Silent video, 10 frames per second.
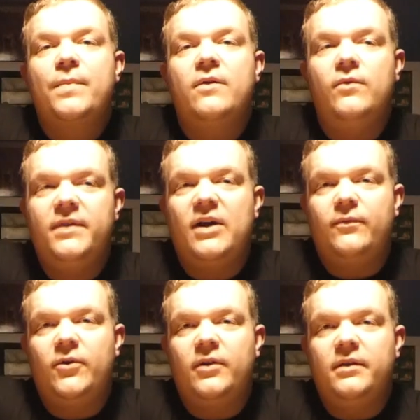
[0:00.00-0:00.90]
Without
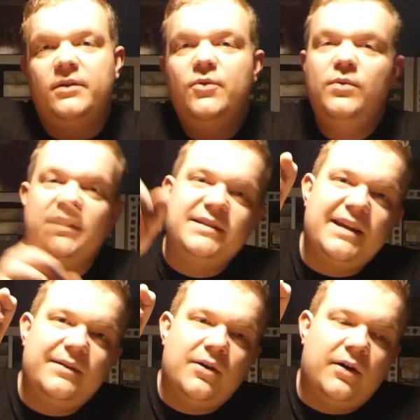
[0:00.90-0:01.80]
further ado, let's
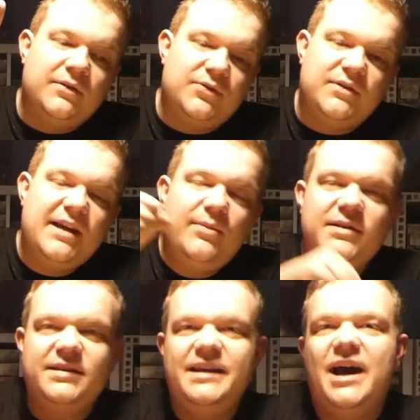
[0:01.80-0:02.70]
get onto the table
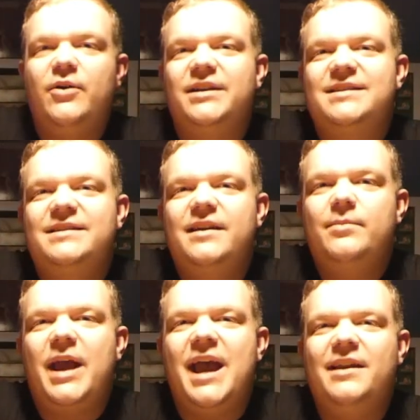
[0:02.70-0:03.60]
and see how it's set
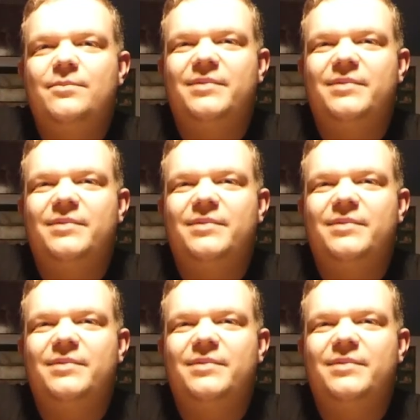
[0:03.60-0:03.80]
up and